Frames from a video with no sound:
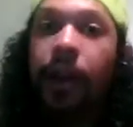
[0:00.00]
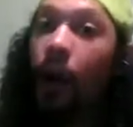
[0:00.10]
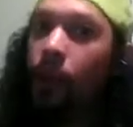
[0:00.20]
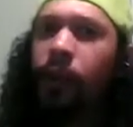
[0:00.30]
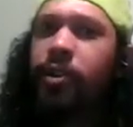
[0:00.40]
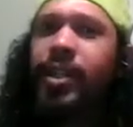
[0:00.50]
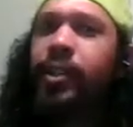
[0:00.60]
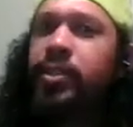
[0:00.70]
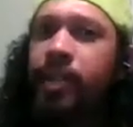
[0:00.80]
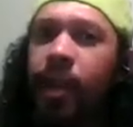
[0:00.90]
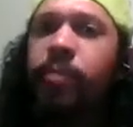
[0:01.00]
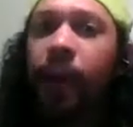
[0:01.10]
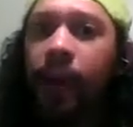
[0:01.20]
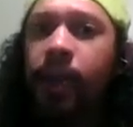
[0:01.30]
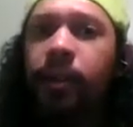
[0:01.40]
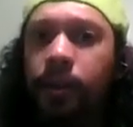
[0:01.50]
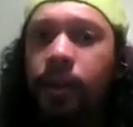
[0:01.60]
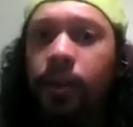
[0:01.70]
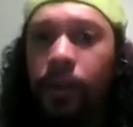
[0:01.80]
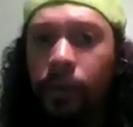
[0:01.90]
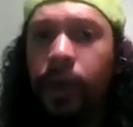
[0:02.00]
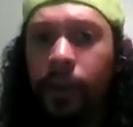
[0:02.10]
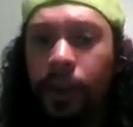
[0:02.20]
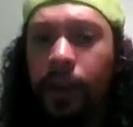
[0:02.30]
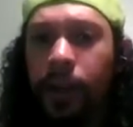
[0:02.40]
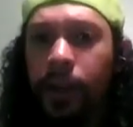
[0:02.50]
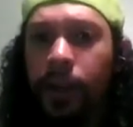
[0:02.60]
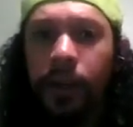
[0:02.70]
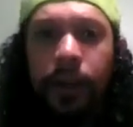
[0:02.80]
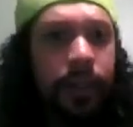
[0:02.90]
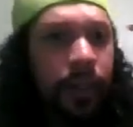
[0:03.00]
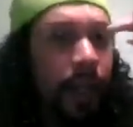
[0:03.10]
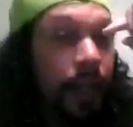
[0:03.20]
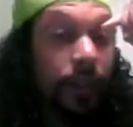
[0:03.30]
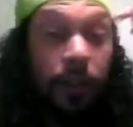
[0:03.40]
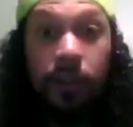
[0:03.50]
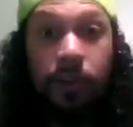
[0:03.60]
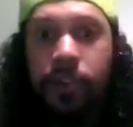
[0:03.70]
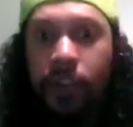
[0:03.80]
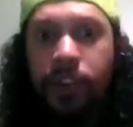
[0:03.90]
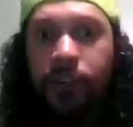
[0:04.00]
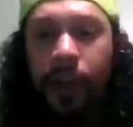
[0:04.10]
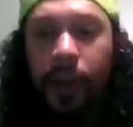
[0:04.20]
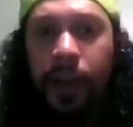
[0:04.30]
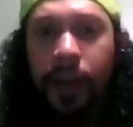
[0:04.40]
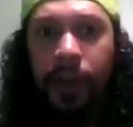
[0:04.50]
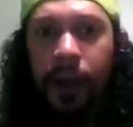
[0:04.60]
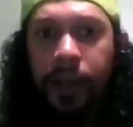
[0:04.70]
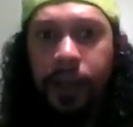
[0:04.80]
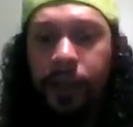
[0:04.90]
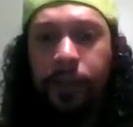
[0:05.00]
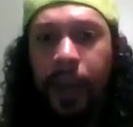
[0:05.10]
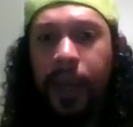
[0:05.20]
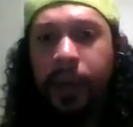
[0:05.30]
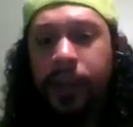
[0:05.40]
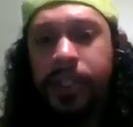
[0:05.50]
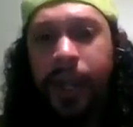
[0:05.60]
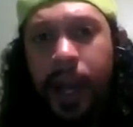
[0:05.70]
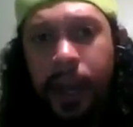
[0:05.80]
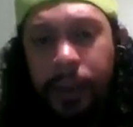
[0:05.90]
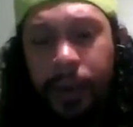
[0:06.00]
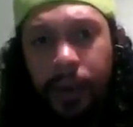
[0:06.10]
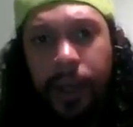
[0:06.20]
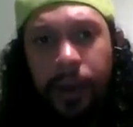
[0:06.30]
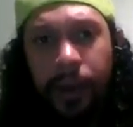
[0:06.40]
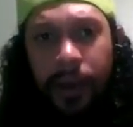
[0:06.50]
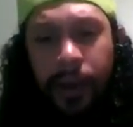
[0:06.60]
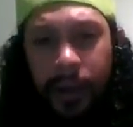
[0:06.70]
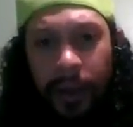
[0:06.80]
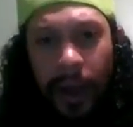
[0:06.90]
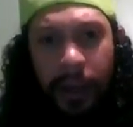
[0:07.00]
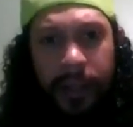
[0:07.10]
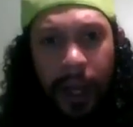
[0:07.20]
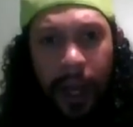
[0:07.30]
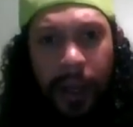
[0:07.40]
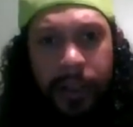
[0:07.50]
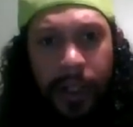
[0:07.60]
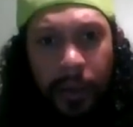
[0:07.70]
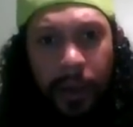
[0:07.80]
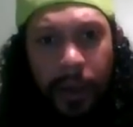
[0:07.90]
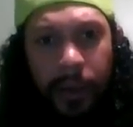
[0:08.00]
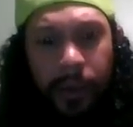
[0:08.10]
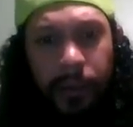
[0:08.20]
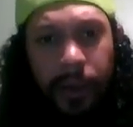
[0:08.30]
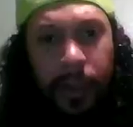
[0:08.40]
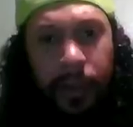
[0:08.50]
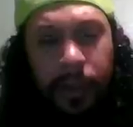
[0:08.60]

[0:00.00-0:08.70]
I want to know, is that the same band reoccurring, or is it like, do you search for a different band every time, or like, how does that work for you?